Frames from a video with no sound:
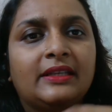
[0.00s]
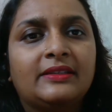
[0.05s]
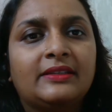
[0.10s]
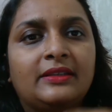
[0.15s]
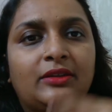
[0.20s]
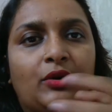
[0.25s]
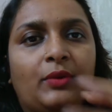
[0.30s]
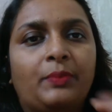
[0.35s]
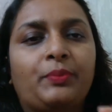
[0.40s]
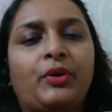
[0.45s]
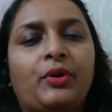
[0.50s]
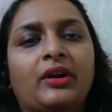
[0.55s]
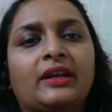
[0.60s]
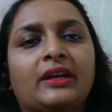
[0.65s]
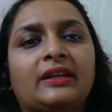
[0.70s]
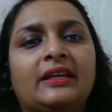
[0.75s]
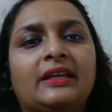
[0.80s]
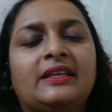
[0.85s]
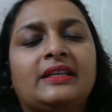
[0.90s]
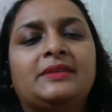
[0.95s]
your
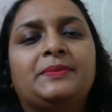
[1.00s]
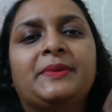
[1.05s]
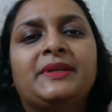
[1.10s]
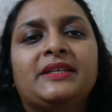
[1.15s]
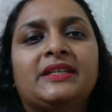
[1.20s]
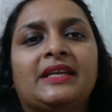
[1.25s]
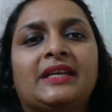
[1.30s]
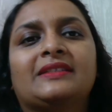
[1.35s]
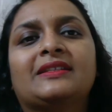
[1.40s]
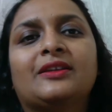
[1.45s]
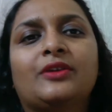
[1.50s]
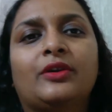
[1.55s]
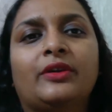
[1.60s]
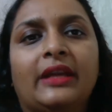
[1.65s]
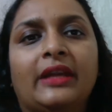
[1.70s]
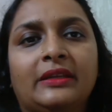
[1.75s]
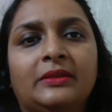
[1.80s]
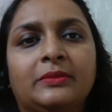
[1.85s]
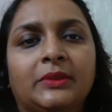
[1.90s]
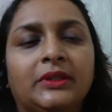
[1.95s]
product is been tested on
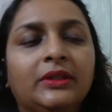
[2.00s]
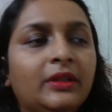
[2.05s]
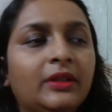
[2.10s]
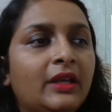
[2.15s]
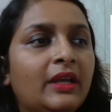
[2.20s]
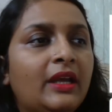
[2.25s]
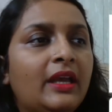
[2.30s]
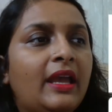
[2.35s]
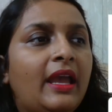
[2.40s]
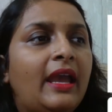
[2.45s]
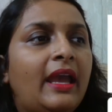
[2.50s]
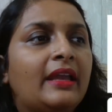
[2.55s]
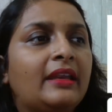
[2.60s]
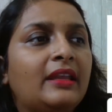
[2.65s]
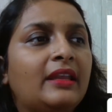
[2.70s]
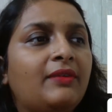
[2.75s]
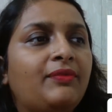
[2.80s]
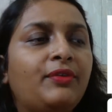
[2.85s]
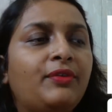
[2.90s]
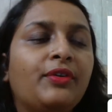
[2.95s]
animal,
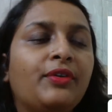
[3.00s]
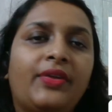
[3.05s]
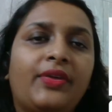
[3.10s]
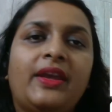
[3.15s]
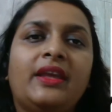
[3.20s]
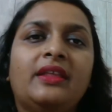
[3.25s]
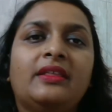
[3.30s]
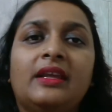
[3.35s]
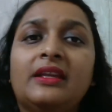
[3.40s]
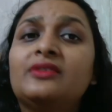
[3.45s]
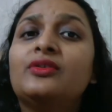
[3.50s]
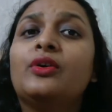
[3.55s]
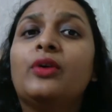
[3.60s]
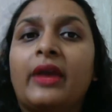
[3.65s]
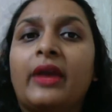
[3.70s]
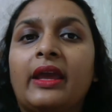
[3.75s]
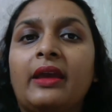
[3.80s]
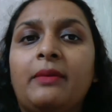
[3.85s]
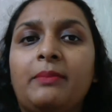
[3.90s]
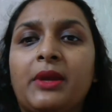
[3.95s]
and if you think it's
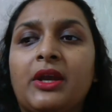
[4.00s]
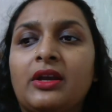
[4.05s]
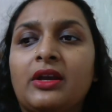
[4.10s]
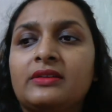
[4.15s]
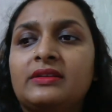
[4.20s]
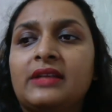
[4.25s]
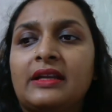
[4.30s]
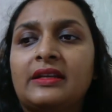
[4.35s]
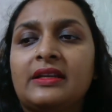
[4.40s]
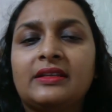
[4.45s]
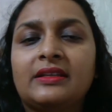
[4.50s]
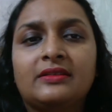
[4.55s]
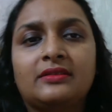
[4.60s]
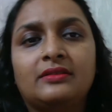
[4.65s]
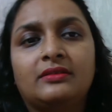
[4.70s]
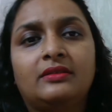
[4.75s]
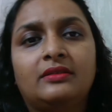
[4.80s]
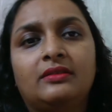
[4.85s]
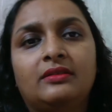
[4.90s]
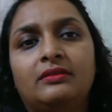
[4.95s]
okay because that
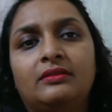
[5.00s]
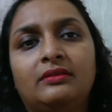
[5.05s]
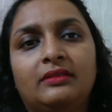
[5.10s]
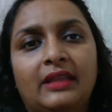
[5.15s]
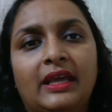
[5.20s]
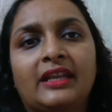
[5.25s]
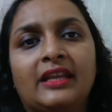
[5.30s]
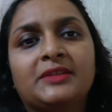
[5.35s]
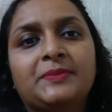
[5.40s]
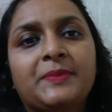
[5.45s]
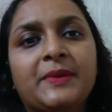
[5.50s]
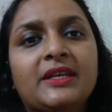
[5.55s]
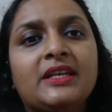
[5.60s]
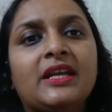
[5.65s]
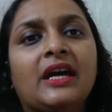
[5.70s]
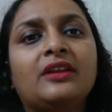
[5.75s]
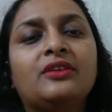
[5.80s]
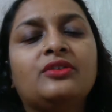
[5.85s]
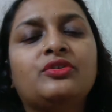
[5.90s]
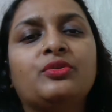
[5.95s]
has been
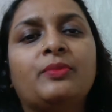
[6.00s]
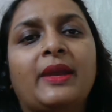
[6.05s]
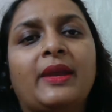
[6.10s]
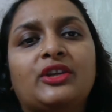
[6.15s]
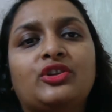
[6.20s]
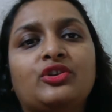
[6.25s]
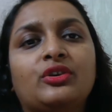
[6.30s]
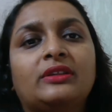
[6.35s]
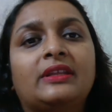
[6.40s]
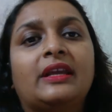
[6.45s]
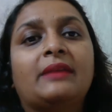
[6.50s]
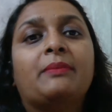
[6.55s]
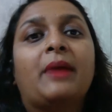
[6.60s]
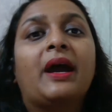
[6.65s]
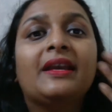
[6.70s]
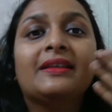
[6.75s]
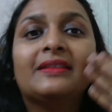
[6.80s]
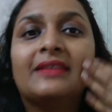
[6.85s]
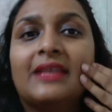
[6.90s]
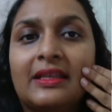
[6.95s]
done to make sure that
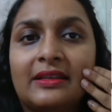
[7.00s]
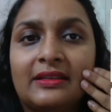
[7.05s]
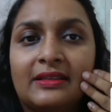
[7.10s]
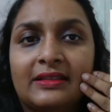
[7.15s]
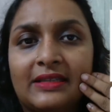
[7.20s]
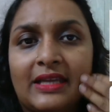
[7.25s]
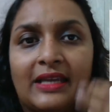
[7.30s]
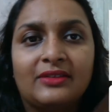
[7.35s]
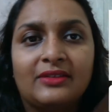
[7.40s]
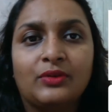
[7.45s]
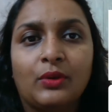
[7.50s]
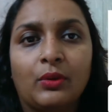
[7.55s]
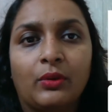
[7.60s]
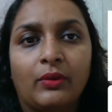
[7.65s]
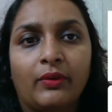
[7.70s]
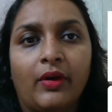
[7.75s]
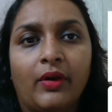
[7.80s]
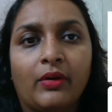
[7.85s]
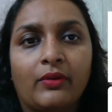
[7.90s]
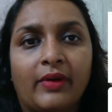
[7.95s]
my skin stays
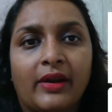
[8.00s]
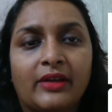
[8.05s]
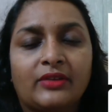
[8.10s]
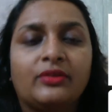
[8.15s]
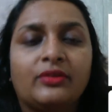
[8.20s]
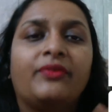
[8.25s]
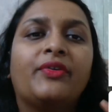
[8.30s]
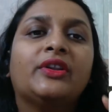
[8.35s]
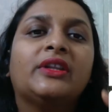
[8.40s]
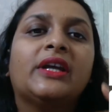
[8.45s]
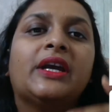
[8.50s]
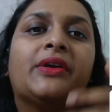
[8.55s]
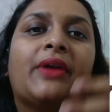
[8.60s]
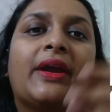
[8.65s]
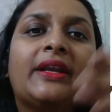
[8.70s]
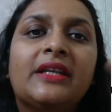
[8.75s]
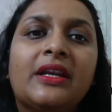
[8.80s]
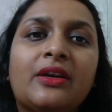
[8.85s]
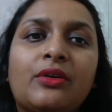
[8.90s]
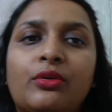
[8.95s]
all right. So for the
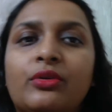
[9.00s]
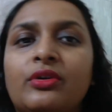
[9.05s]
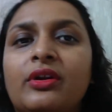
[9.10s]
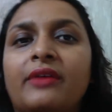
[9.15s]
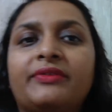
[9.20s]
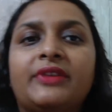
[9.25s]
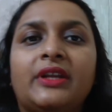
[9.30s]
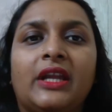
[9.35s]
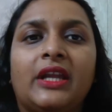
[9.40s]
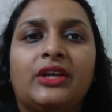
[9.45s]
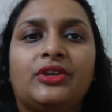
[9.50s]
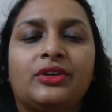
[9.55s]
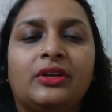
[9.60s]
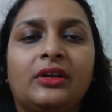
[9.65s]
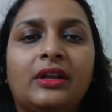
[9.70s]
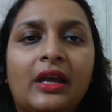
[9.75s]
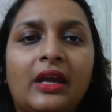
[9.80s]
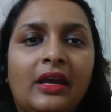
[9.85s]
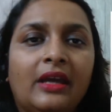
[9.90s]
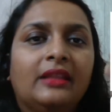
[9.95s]
greater good of the
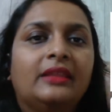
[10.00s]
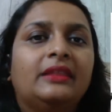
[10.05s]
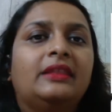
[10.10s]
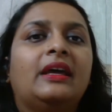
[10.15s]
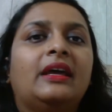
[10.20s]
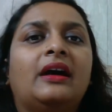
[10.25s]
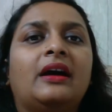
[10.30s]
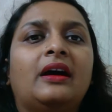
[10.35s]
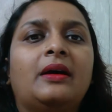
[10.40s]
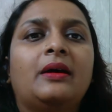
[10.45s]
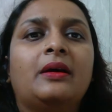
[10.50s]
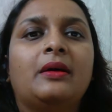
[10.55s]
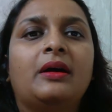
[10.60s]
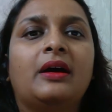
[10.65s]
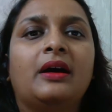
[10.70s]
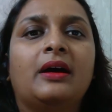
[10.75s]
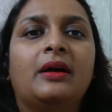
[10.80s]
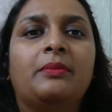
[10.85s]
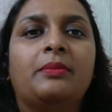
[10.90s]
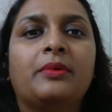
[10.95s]
nation,
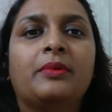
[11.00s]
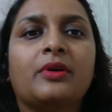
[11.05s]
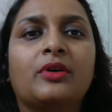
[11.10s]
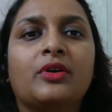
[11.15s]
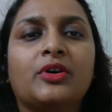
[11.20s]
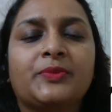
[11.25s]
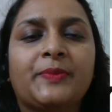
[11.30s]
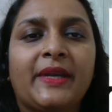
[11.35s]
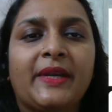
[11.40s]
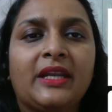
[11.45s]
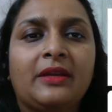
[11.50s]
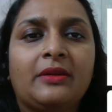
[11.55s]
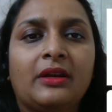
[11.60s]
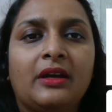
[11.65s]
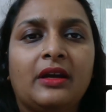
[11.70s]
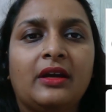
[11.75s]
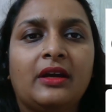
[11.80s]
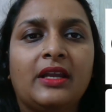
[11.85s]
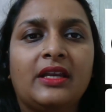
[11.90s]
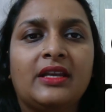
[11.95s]
the cosmetic
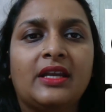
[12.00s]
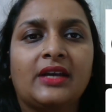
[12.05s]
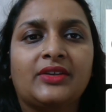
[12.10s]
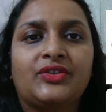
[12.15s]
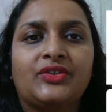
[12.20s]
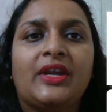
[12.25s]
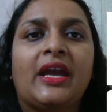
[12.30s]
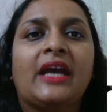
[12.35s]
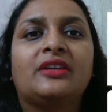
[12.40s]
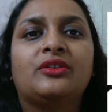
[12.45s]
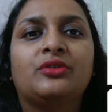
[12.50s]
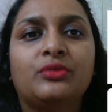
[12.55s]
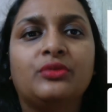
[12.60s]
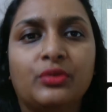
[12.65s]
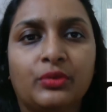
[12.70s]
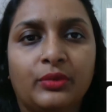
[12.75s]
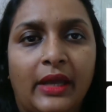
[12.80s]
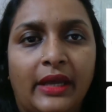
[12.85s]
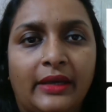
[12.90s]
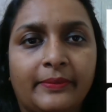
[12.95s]
industry had to
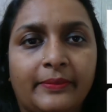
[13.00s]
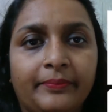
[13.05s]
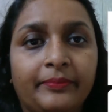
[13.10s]
do that.